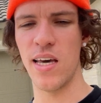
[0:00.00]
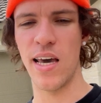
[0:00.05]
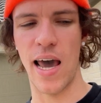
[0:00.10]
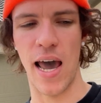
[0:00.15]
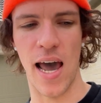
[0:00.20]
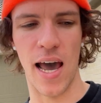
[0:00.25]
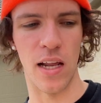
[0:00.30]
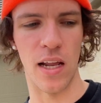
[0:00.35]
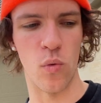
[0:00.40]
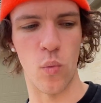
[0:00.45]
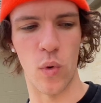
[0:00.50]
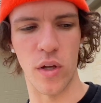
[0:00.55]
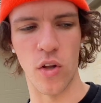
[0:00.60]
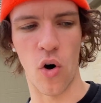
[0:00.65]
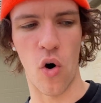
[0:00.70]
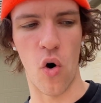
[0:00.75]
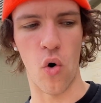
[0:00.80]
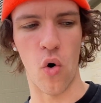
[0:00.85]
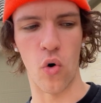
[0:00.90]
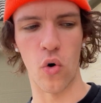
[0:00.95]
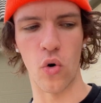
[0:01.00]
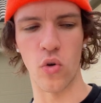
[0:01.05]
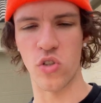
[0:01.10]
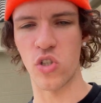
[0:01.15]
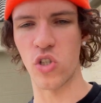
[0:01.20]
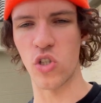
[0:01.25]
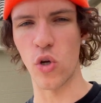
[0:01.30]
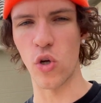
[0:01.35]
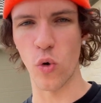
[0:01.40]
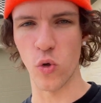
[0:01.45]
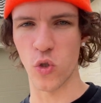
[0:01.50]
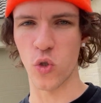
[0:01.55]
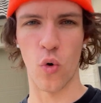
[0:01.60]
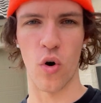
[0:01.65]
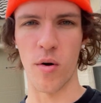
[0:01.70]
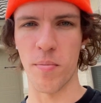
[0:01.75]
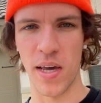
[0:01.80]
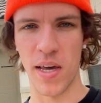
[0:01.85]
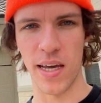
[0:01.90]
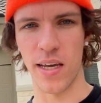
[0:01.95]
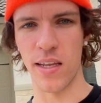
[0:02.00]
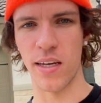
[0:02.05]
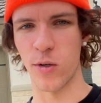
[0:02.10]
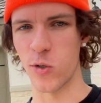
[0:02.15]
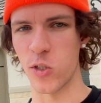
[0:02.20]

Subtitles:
And when the whole snowstorm hit and